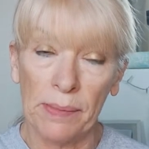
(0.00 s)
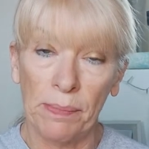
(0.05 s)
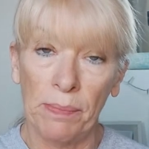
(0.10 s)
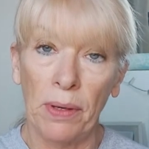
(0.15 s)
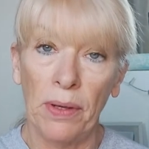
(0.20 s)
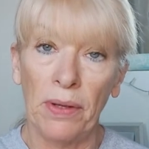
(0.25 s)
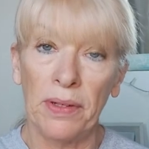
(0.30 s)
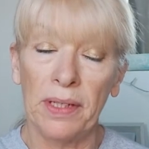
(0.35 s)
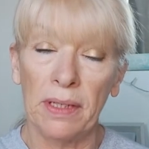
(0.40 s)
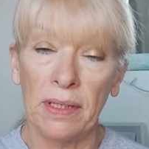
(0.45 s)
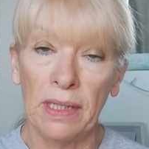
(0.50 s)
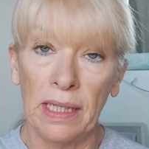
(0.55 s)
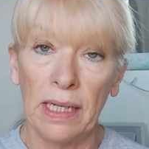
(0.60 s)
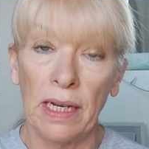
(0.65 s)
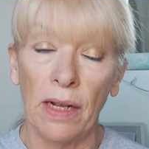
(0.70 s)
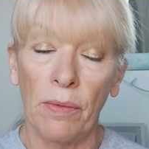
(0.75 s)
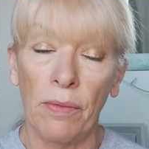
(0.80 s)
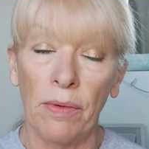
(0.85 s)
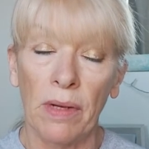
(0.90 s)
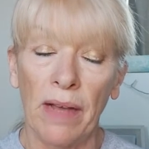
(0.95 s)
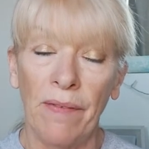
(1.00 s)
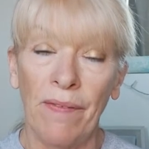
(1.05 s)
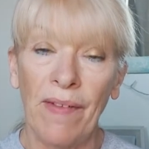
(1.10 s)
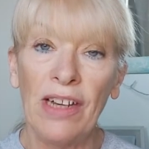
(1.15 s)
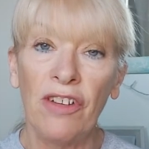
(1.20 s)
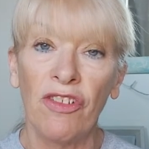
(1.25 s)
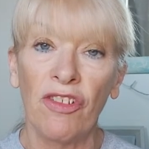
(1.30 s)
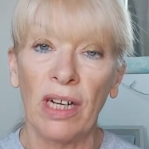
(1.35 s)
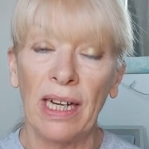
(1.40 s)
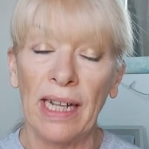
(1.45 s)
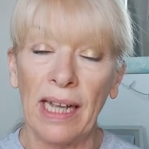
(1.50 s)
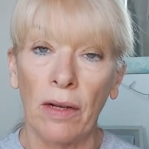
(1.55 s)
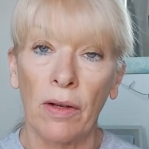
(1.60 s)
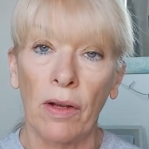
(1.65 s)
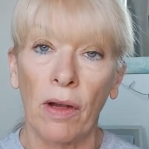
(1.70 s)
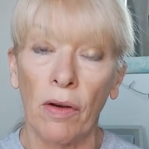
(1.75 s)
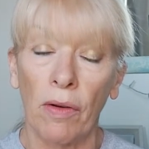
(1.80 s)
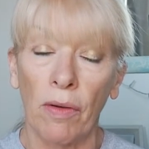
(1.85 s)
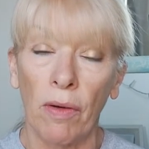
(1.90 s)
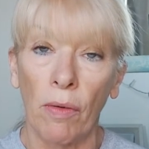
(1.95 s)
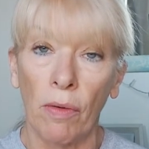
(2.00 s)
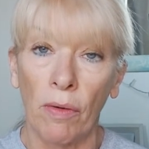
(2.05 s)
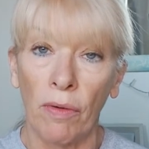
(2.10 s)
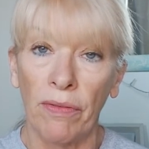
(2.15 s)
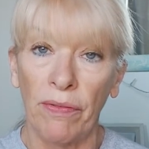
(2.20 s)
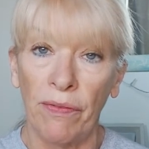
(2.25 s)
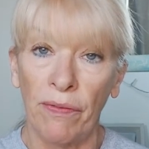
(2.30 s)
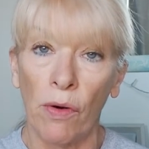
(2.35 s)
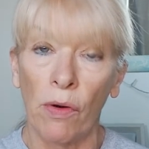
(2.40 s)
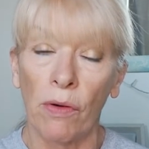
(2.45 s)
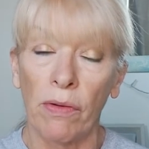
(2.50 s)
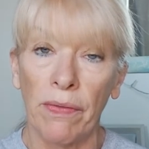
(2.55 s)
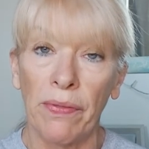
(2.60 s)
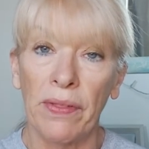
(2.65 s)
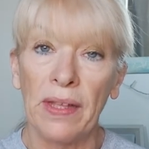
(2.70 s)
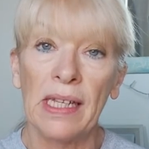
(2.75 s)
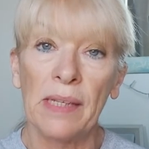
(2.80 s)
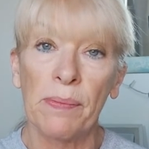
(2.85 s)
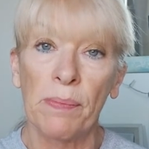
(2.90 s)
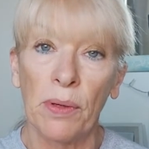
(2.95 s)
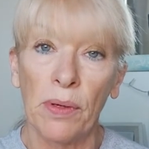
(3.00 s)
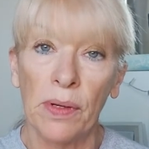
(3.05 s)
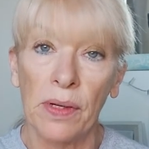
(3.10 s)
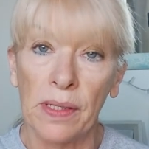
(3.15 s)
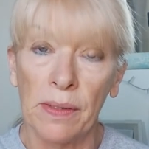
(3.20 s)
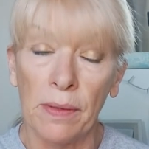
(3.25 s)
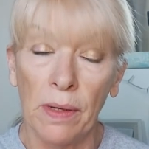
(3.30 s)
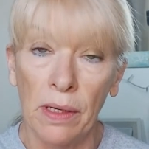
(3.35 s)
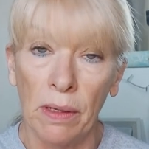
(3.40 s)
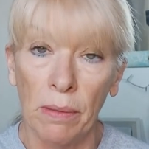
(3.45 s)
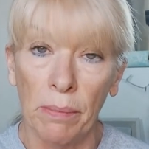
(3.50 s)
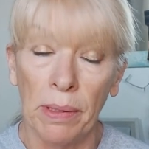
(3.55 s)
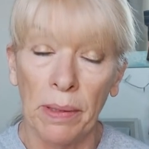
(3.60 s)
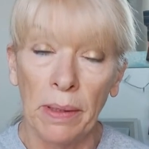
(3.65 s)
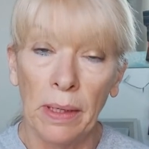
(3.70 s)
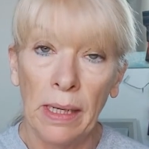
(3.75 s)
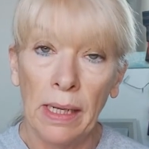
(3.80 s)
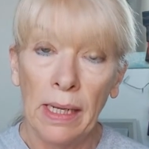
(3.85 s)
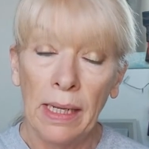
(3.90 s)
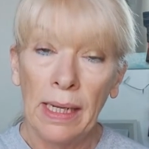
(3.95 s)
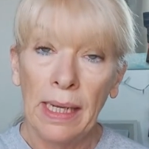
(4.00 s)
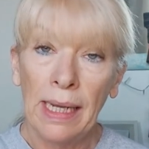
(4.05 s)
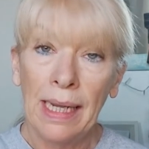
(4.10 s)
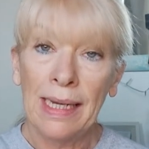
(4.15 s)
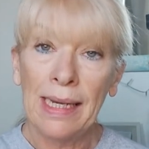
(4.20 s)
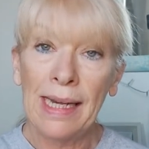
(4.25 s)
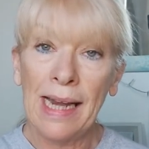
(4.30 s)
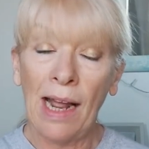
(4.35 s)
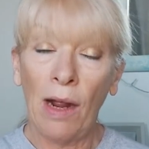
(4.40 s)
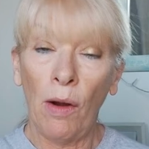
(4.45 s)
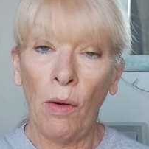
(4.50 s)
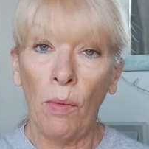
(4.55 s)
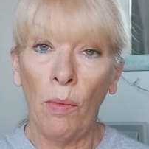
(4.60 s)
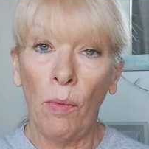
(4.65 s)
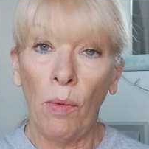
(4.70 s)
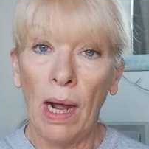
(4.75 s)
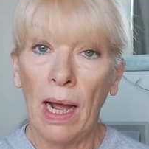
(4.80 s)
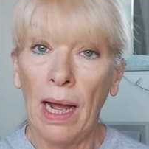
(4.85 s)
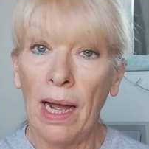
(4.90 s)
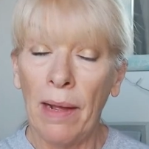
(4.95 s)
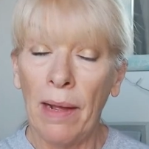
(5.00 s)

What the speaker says: but eventually I got all 4 of these books up. Now